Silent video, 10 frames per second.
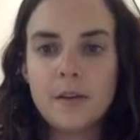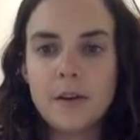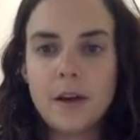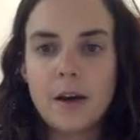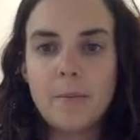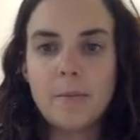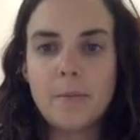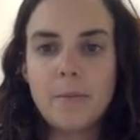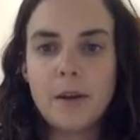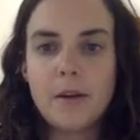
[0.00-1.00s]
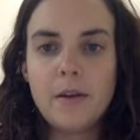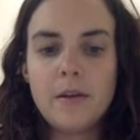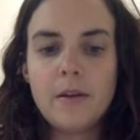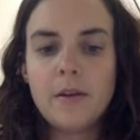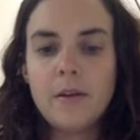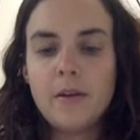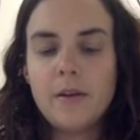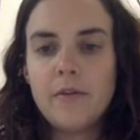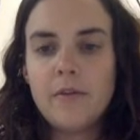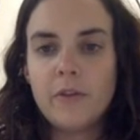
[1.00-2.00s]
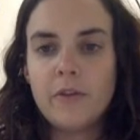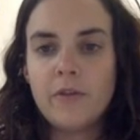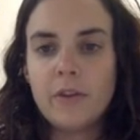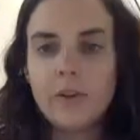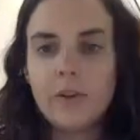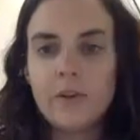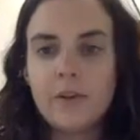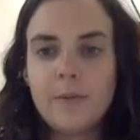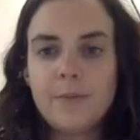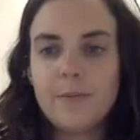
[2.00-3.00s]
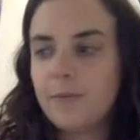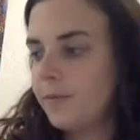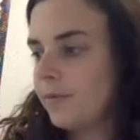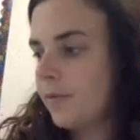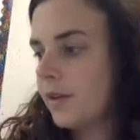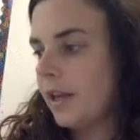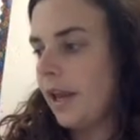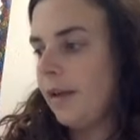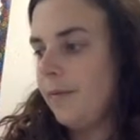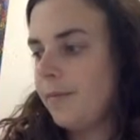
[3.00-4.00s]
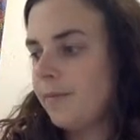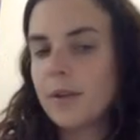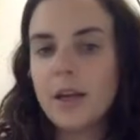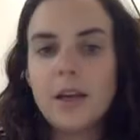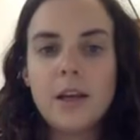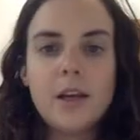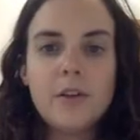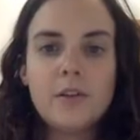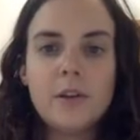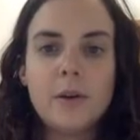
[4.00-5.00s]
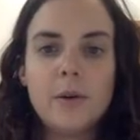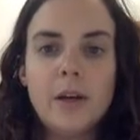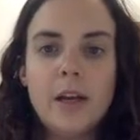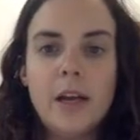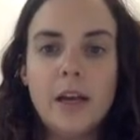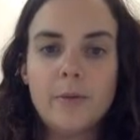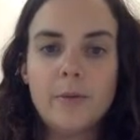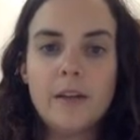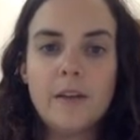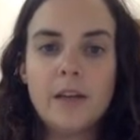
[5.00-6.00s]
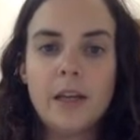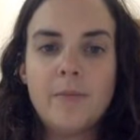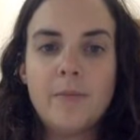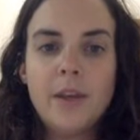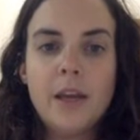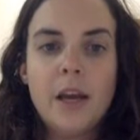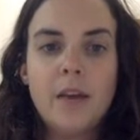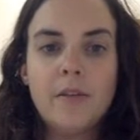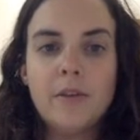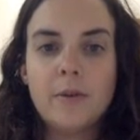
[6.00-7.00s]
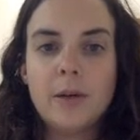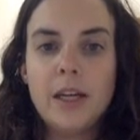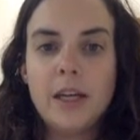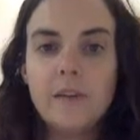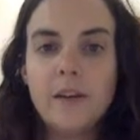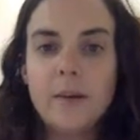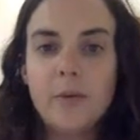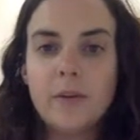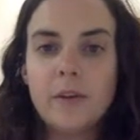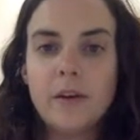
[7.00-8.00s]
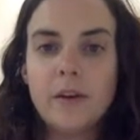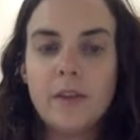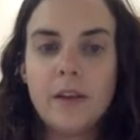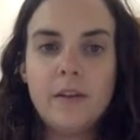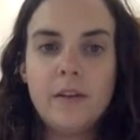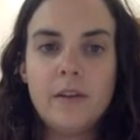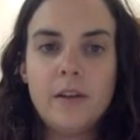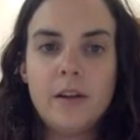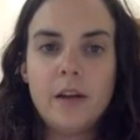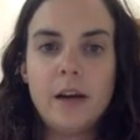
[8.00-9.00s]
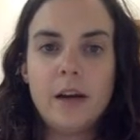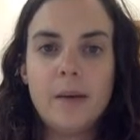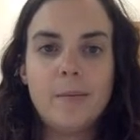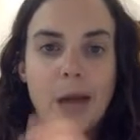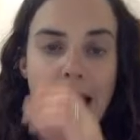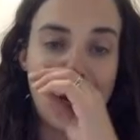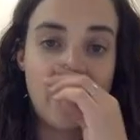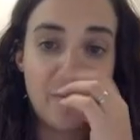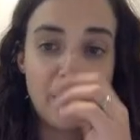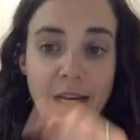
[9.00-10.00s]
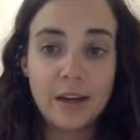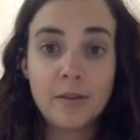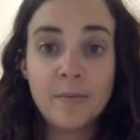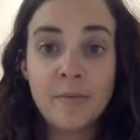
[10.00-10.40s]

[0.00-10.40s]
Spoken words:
not been fulfilled. Okay, so as we can see, I have 3 examples of this. I have my